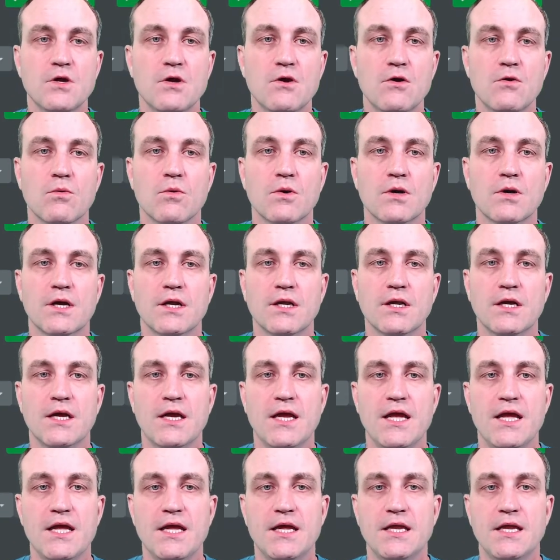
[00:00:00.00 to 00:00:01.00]
We're gonna
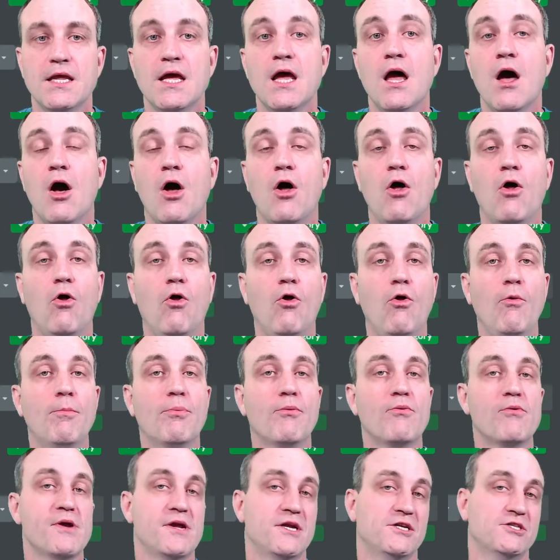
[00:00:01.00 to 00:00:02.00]
hit Whole
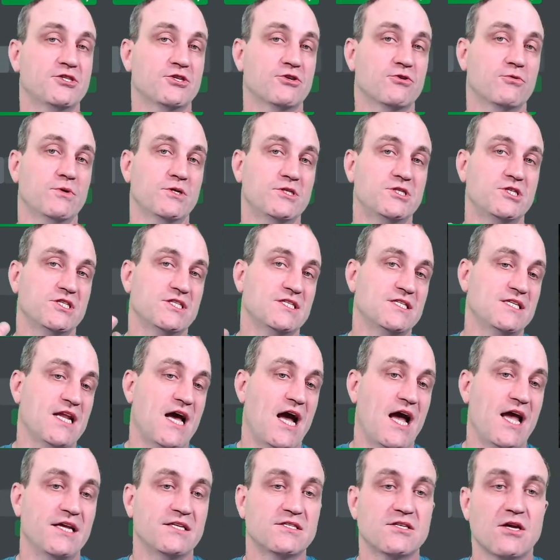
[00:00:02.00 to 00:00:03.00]
Breacher, which is
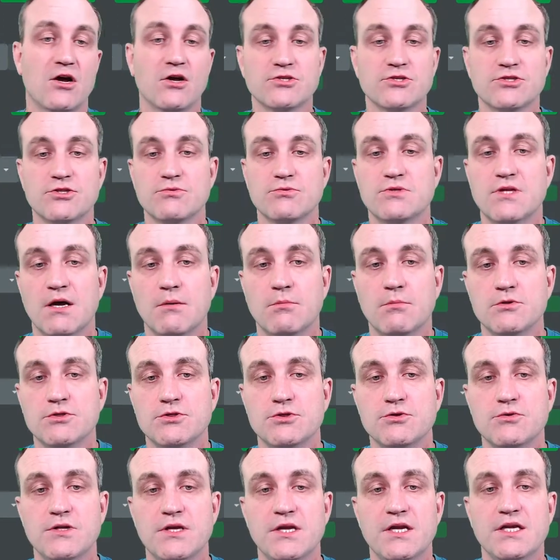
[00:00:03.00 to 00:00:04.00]
nice. Also double
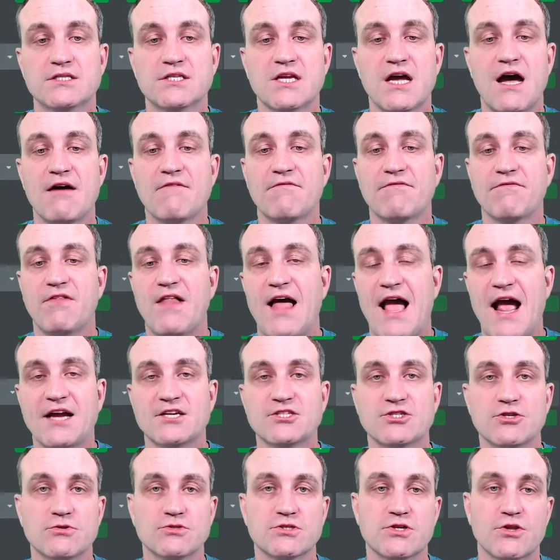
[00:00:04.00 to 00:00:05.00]
duty. It's got flash,
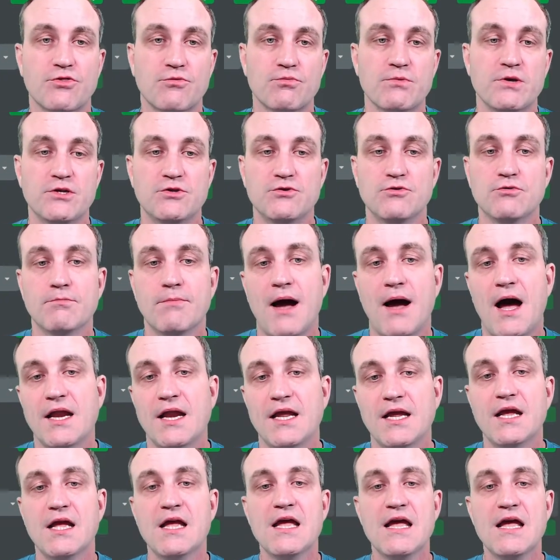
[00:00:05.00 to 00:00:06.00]
so it's a 3/2
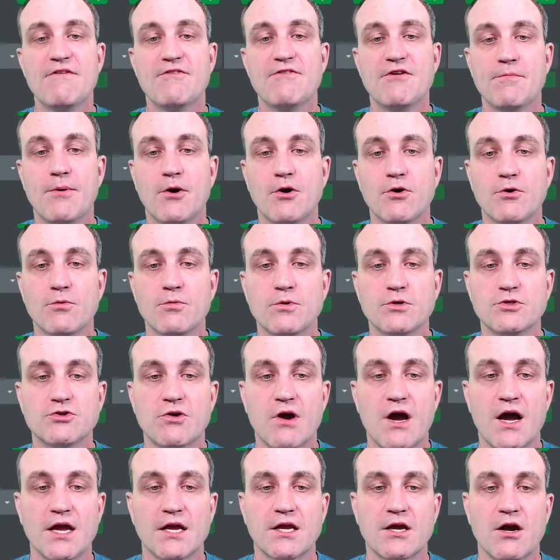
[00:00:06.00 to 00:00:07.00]
body. If an opponent would
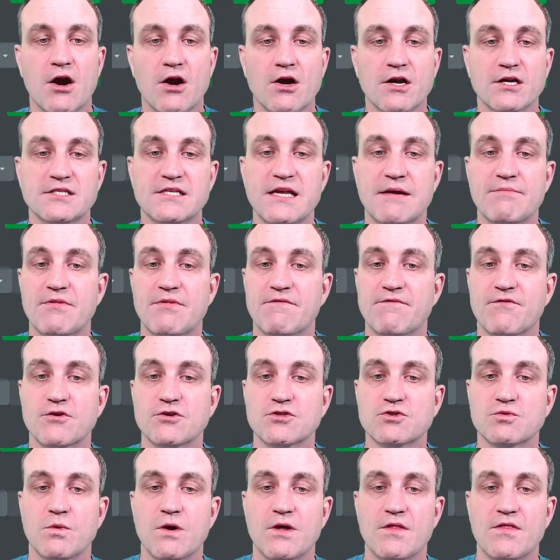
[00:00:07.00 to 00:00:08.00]
draw a card except the
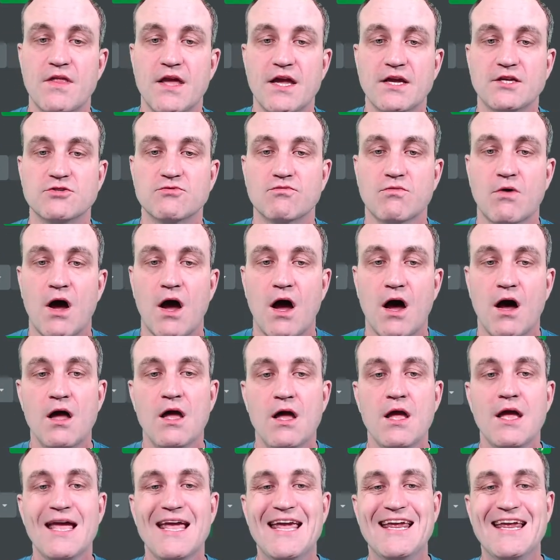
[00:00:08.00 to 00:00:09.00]
first one they draw
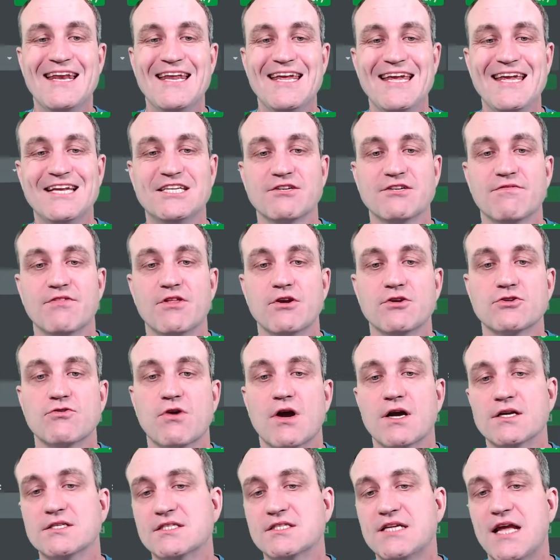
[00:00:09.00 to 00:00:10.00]
in each of their
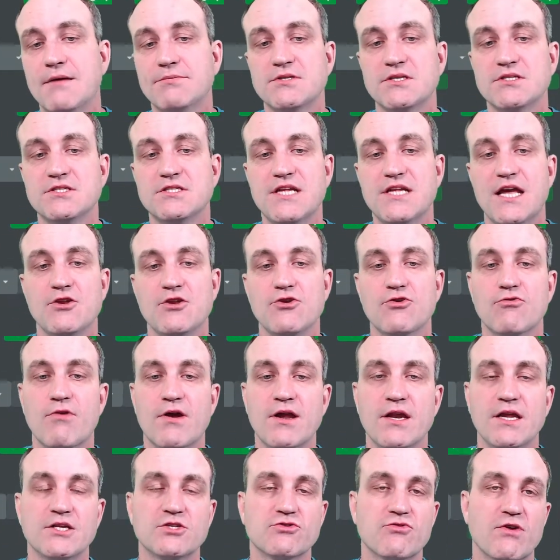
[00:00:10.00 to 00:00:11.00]
draw steps, instead you
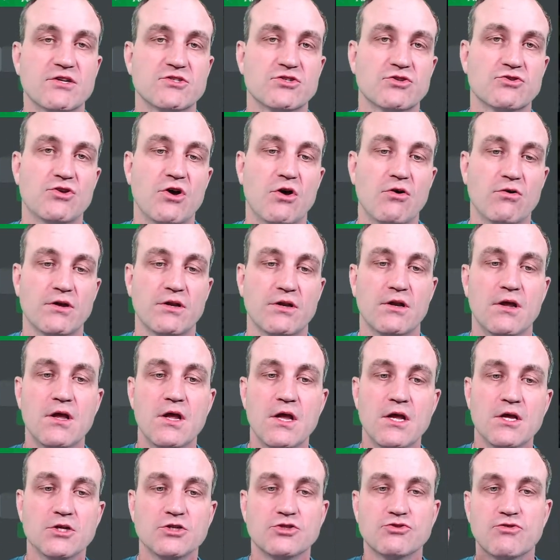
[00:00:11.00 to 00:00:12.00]
create a treasure token.
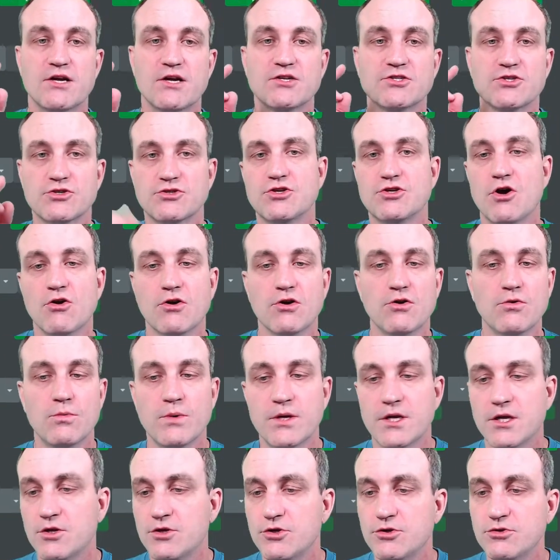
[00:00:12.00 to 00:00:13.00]
Treasure token we
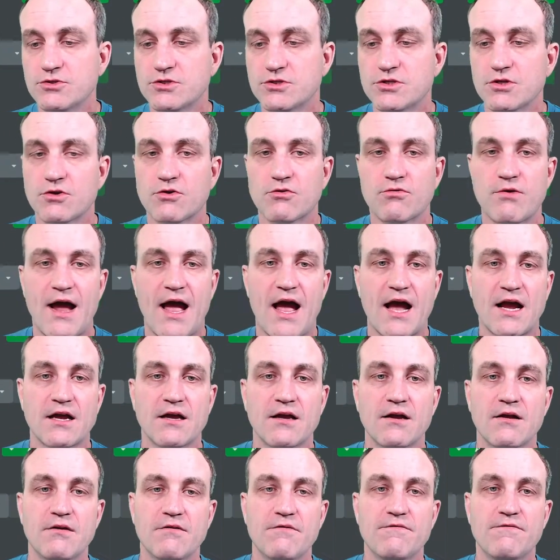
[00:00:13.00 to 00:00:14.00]
can use to crack
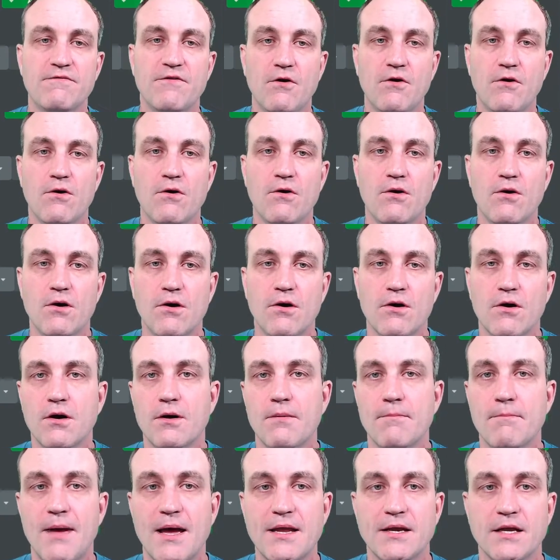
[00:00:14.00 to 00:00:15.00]
4
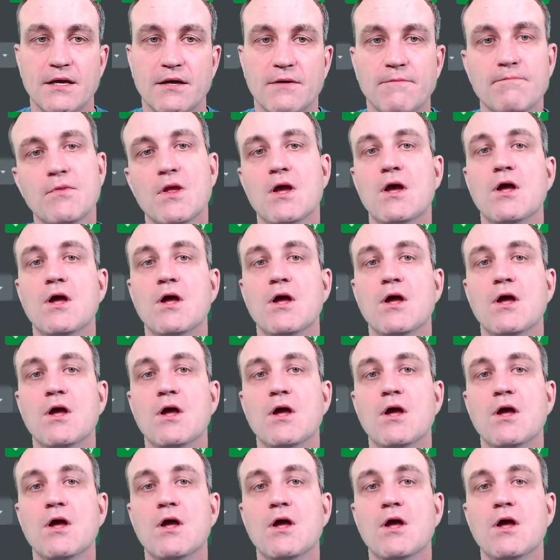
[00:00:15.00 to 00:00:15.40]
mana.